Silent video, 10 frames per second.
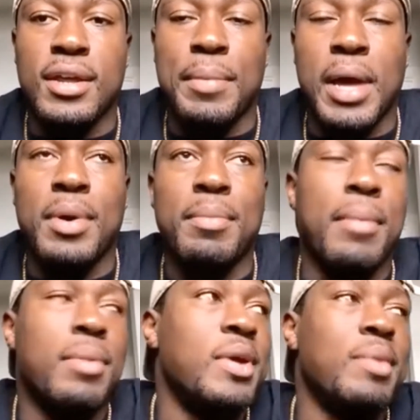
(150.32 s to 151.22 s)

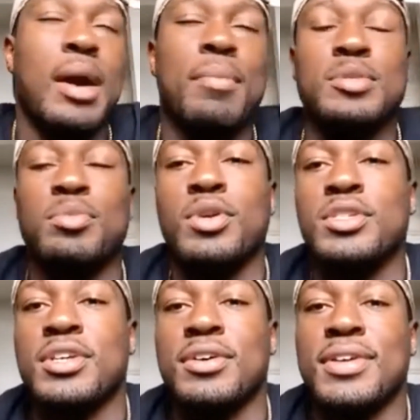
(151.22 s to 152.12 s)
I'm a big
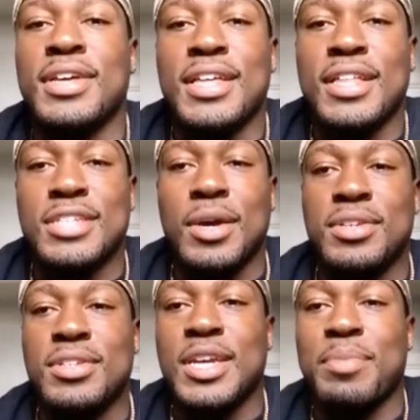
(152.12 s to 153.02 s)
mama's boy, so
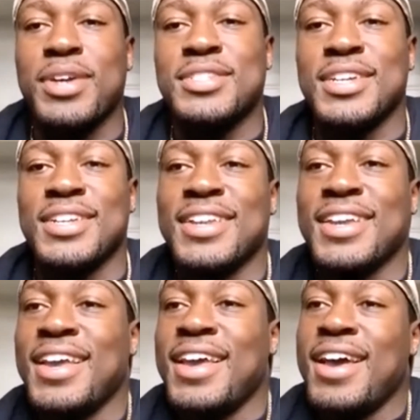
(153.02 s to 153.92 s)
that's always gonna take precedent.